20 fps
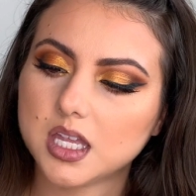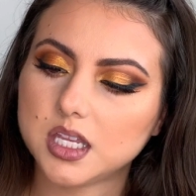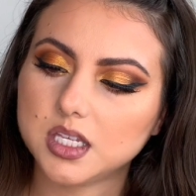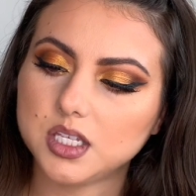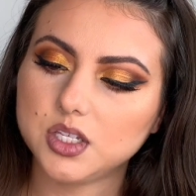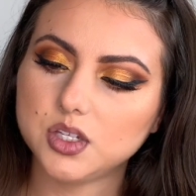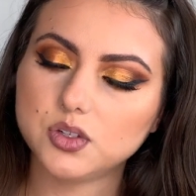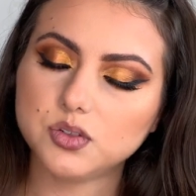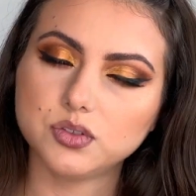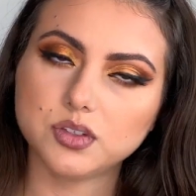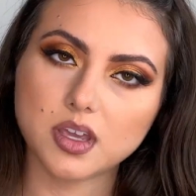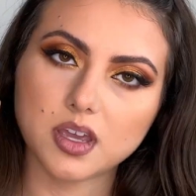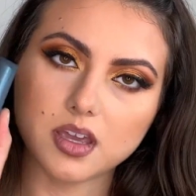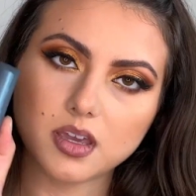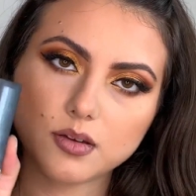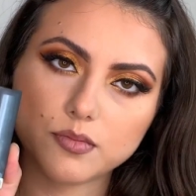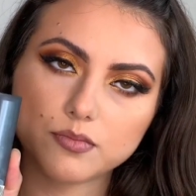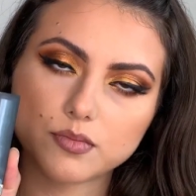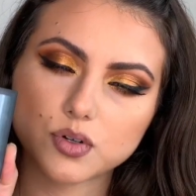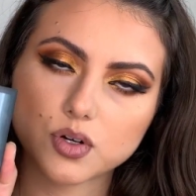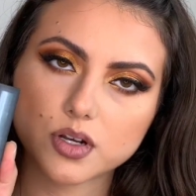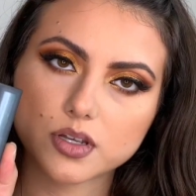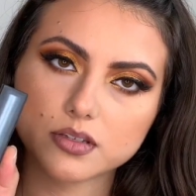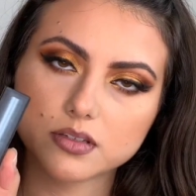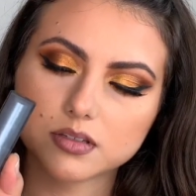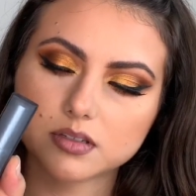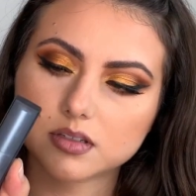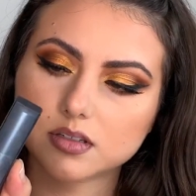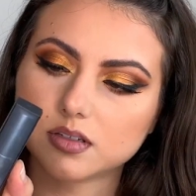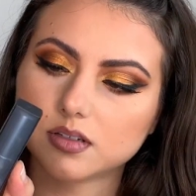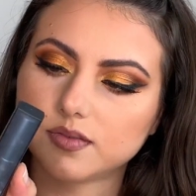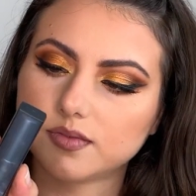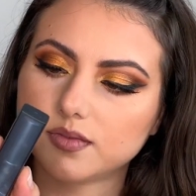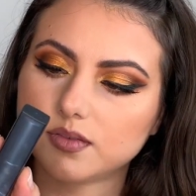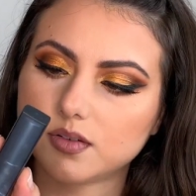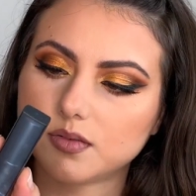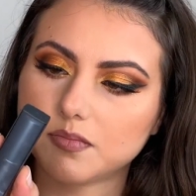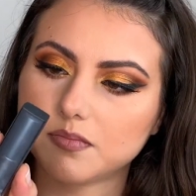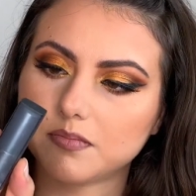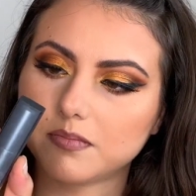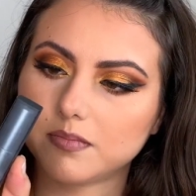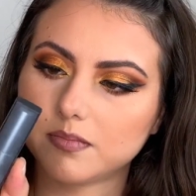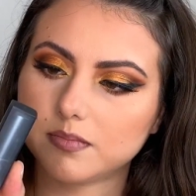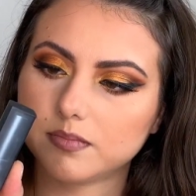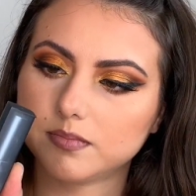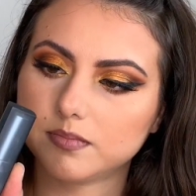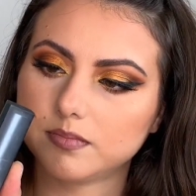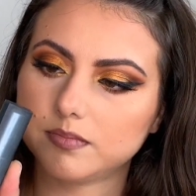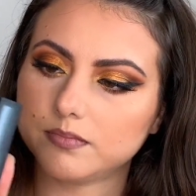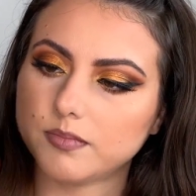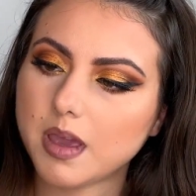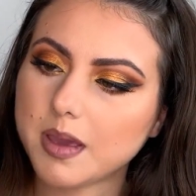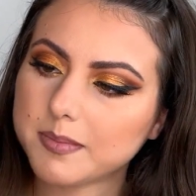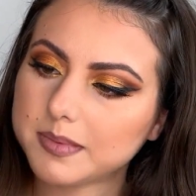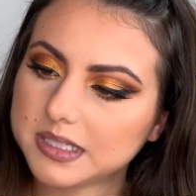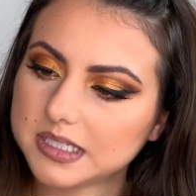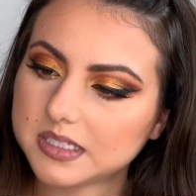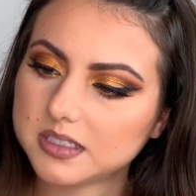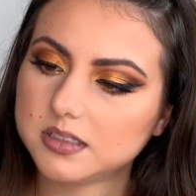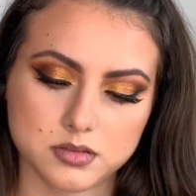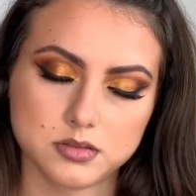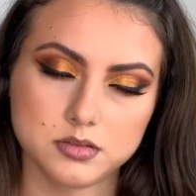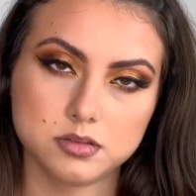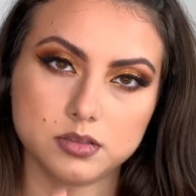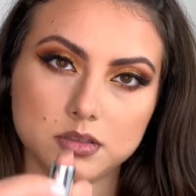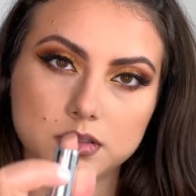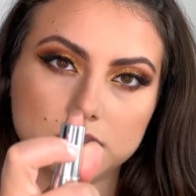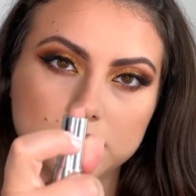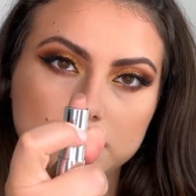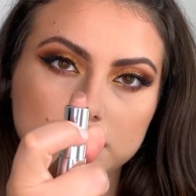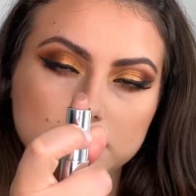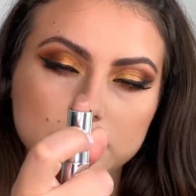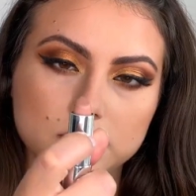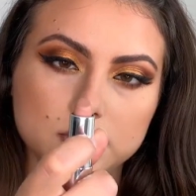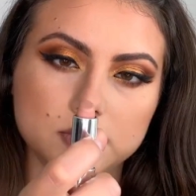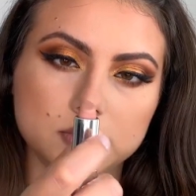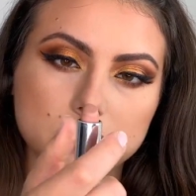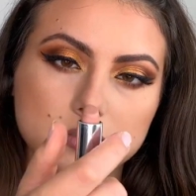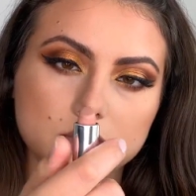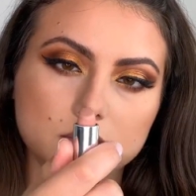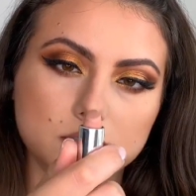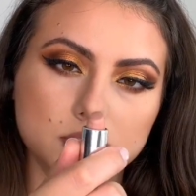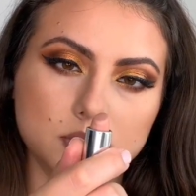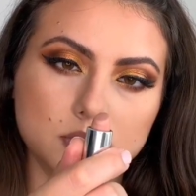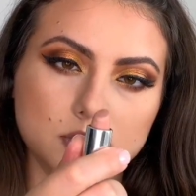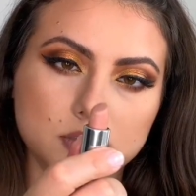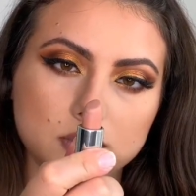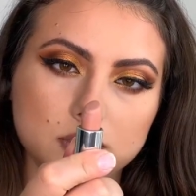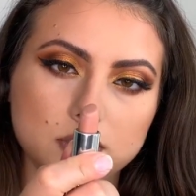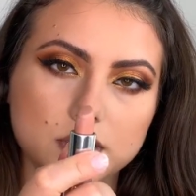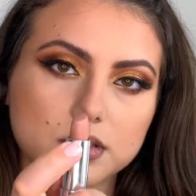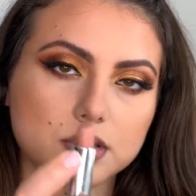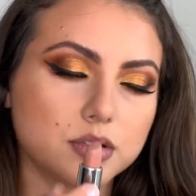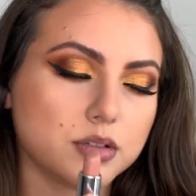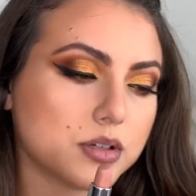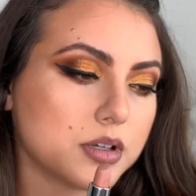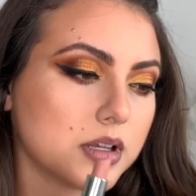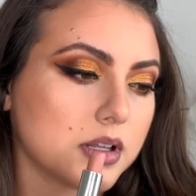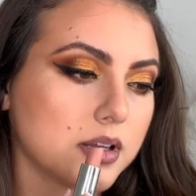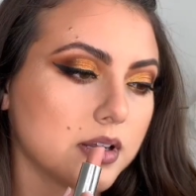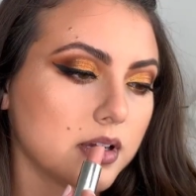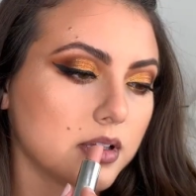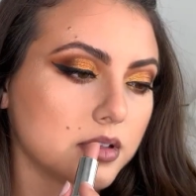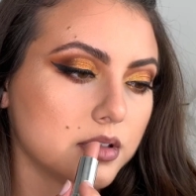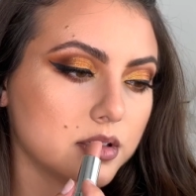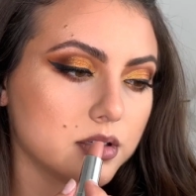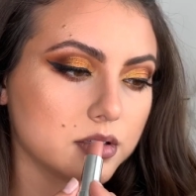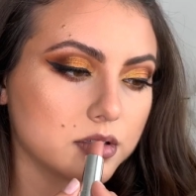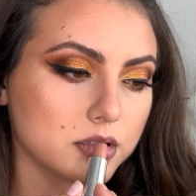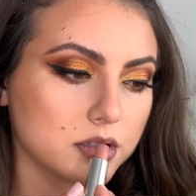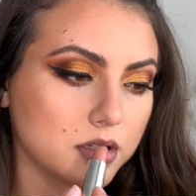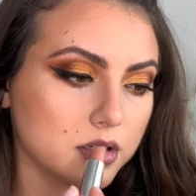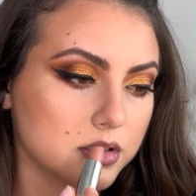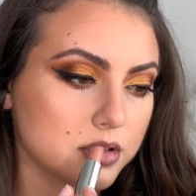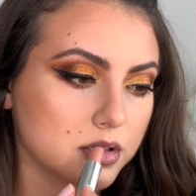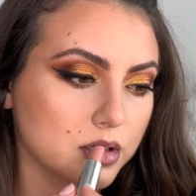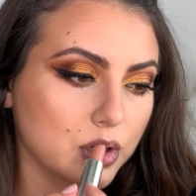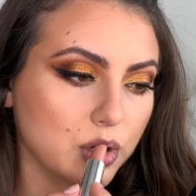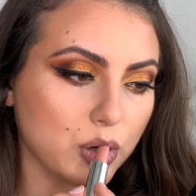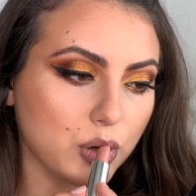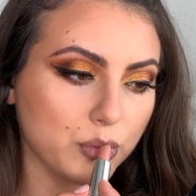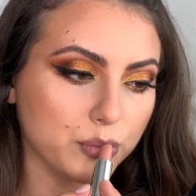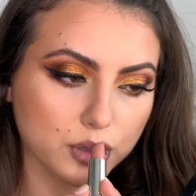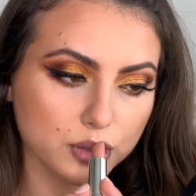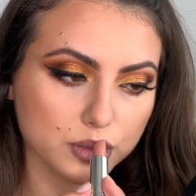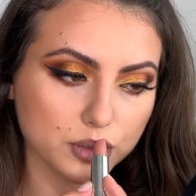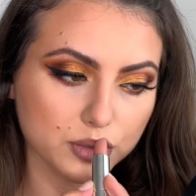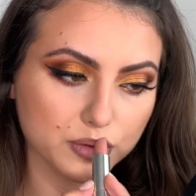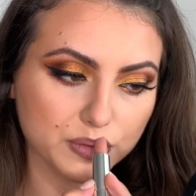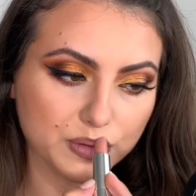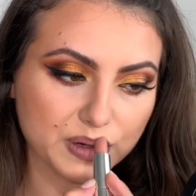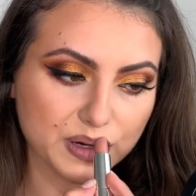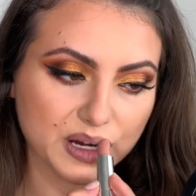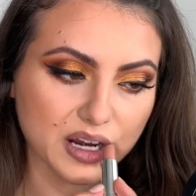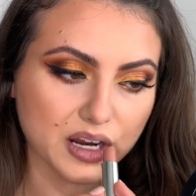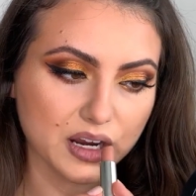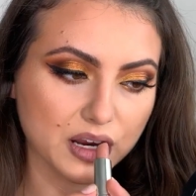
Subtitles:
Nude Embrace from Maybelline. It's looking like this. Let's hope it's gonna work.